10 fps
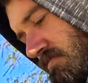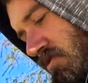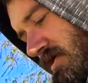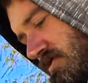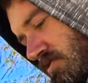
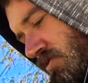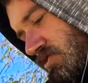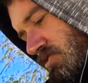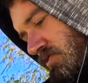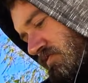suppress your
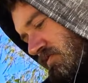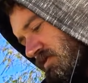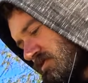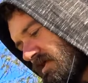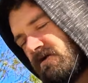truth for
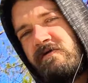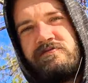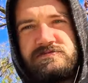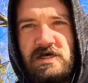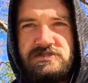the sake
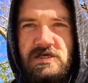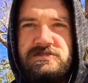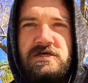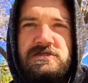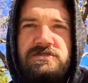of
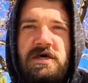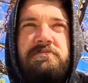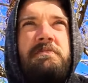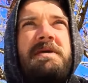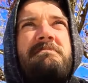
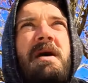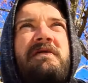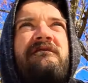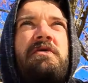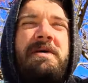but being
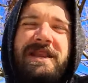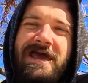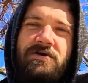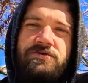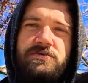mindful about
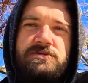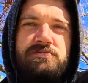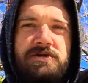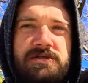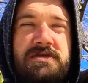how you
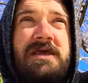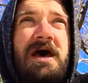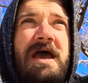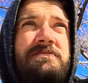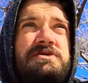express it. And
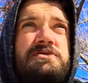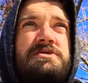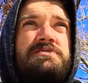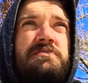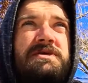I have to do
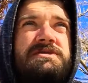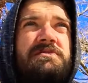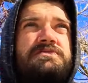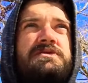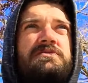this for
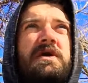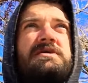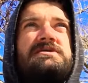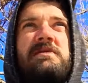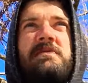myself too.
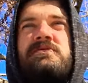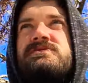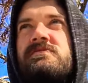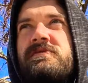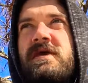Anytime I
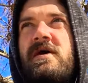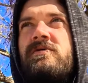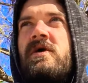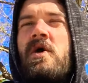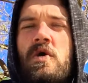put something
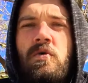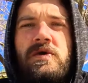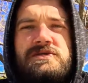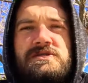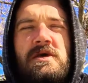out,
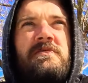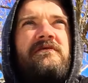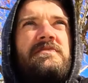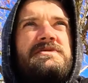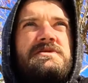where is this coming
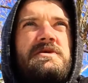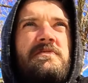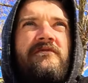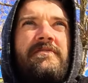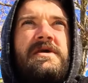from? Is this
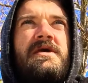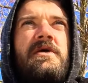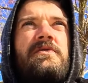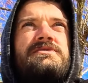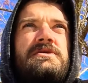coming from
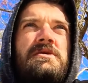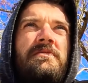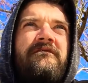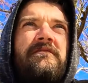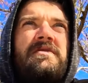ego? Is this
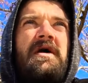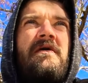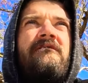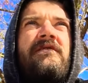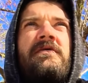coming from
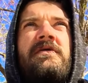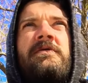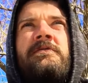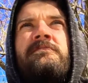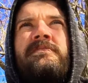love?
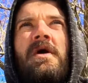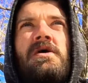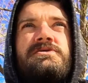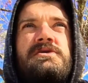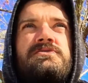
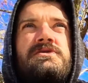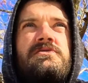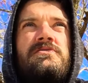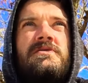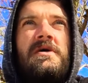Also
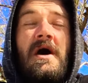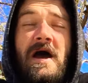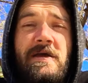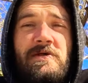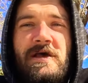too,
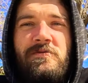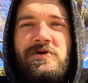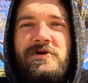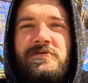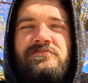I am a
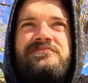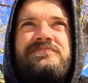lightworker.